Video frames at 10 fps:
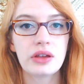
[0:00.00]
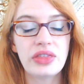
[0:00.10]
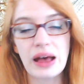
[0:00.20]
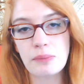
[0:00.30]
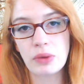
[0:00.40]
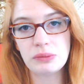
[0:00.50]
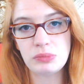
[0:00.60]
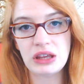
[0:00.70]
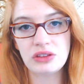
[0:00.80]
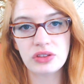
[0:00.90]
That might
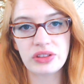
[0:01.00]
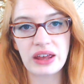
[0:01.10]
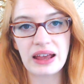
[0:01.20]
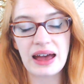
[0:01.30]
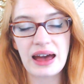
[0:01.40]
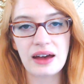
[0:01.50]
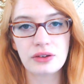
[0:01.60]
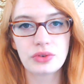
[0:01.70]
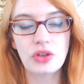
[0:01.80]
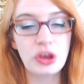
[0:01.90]
mean that they
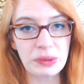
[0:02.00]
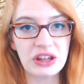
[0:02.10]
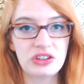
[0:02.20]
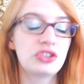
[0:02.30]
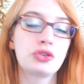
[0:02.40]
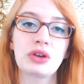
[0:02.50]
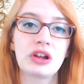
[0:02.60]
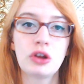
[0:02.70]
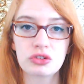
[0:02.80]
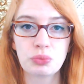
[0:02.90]
have the ability to drink a
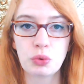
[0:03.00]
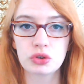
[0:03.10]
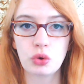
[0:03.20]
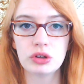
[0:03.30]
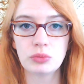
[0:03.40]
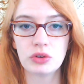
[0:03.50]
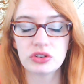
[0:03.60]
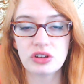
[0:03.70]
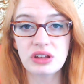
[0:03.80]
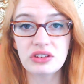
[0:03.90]
lot of water all at once
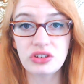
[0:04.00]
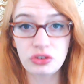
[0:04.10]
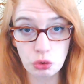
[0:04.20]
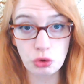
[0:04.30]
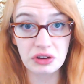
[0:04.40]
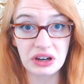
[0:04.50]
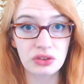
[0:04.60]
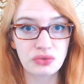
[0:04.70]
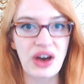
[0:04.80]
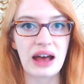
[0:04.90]
and then store it as
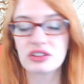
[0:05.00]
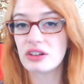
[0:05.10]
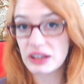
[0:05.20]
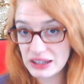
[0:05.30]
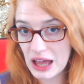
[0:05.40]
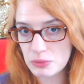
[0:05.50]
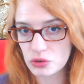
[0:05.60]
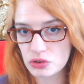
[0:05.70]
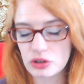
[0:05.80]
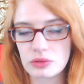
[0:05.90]
fat, like
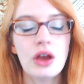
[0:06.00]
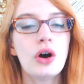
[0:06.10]
camels do.